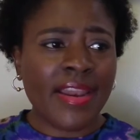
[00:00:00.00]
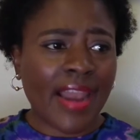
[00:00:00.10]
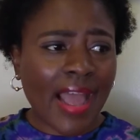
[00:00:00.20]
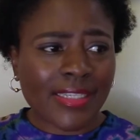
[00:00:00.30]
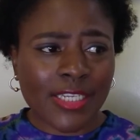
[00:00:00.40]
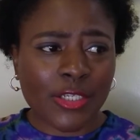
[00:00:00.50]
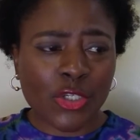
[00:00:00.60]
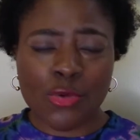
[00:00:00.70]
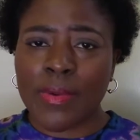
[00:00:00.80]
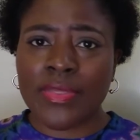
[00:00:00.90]
not to
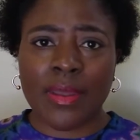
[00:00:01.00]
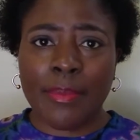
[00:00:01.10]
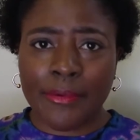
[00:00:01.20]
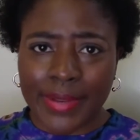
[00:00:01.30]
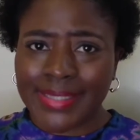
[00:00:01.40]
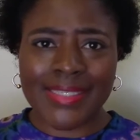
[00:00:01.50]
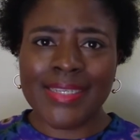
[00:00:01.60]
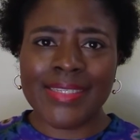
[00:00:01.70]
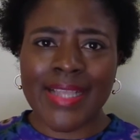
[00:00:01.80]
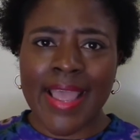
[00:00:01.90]
do what the
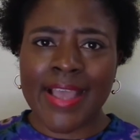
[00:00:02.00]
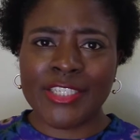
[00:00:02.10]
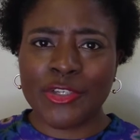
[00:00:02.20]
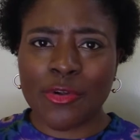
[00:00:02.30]
princess says.